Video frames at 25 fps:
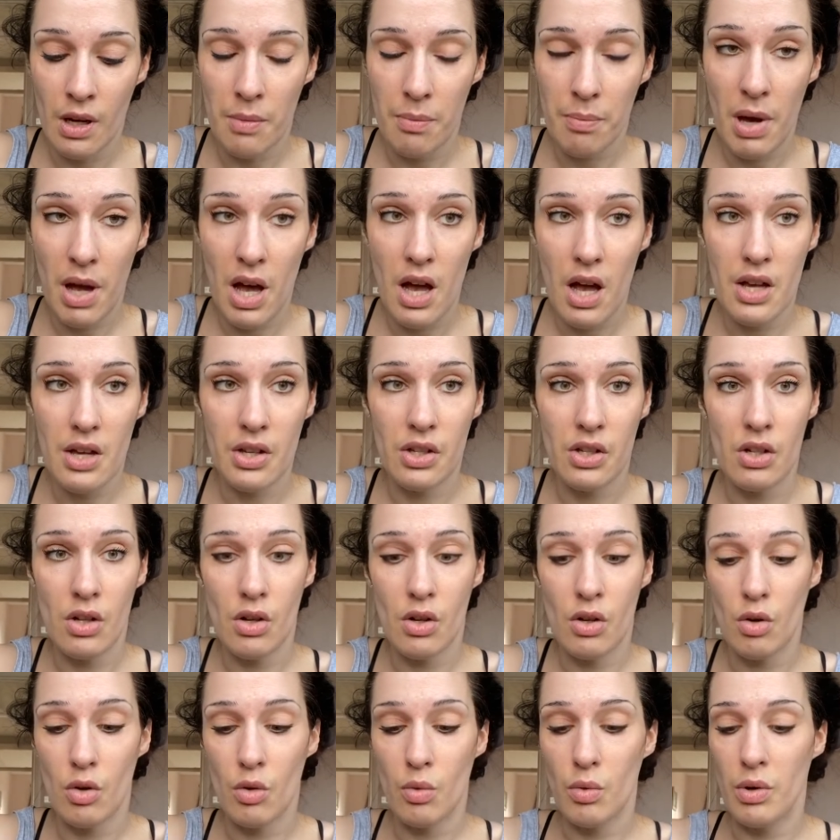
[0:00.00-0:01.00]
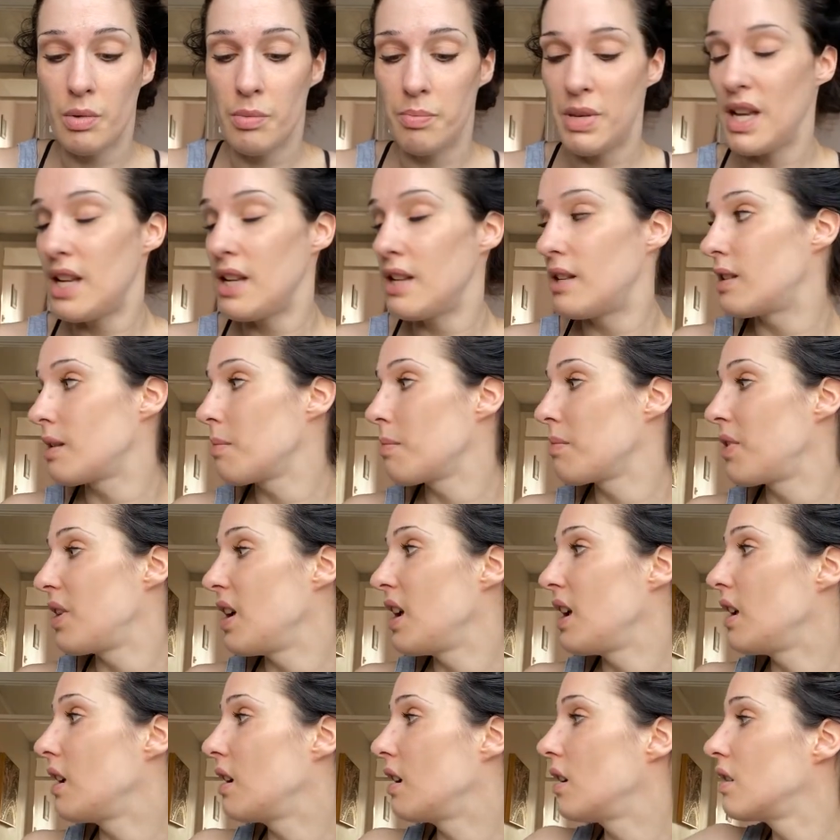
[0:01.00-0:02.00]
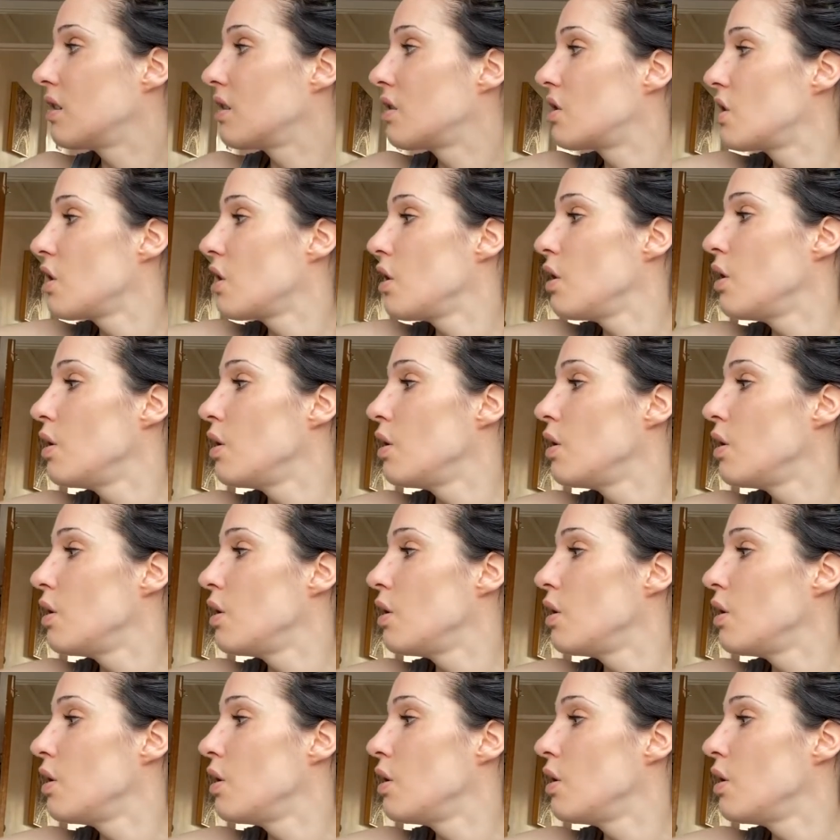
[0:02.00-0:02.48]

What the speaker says: Personal would be something to